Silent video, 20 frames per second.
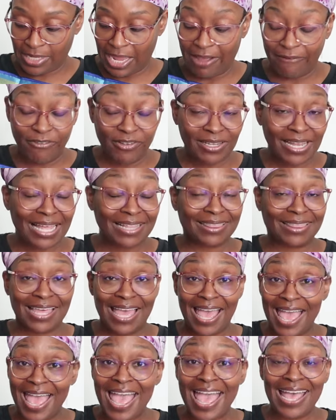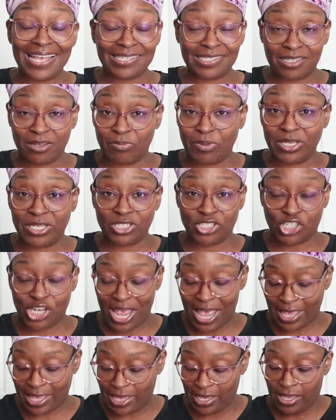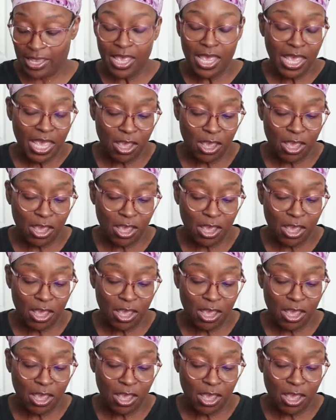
I feel like that has to be a jacket.